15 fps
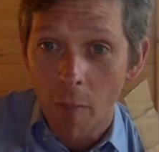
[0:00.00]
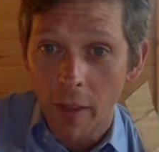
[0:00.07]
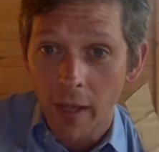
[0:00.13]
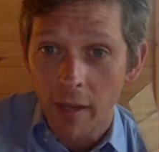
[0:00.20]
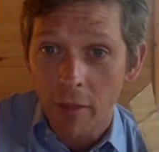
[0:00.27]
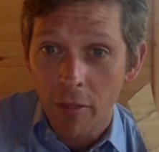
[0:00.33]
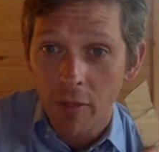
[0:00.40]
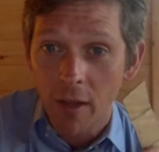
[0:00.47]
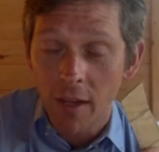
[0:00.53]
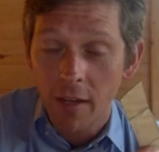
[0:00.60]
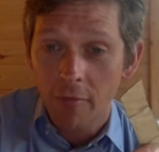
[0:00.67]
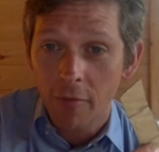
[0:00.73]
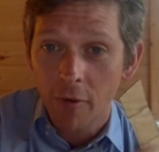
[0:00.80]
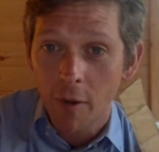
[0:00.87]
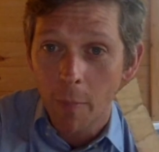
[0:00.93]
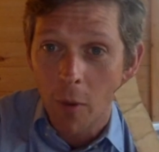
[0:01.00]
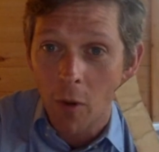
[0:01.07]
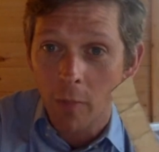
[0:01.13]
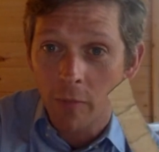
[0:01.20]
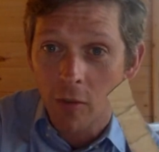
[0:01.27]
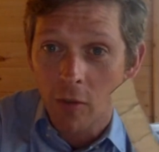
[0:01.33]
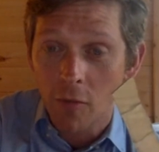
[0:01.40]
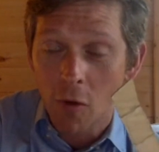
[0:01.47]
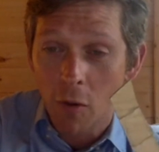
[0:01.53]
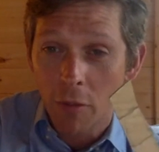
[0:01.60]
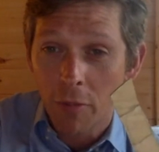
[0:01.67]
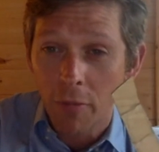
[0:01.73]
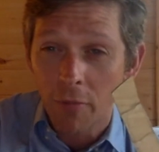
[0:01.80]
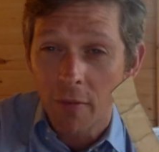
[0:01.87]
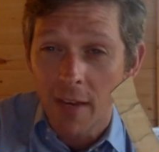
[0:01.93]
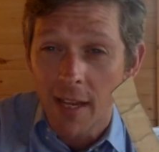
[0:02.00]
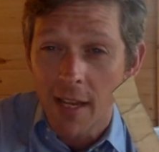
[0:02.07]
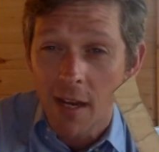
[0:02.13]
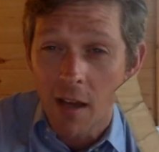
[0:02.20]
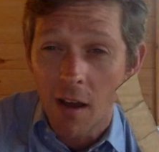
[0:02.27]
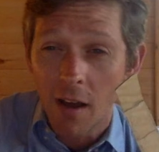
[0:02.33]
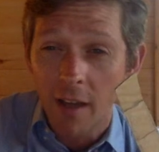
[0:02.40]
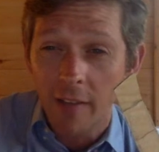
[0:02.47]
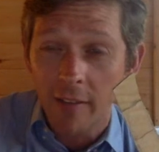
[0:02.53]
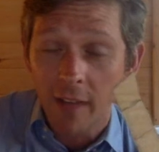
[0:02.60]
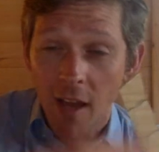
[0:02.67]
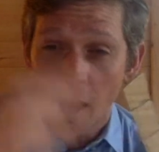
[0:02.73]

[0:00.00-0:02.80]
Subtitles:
and a third in from the bottom. So you've got 3 lines.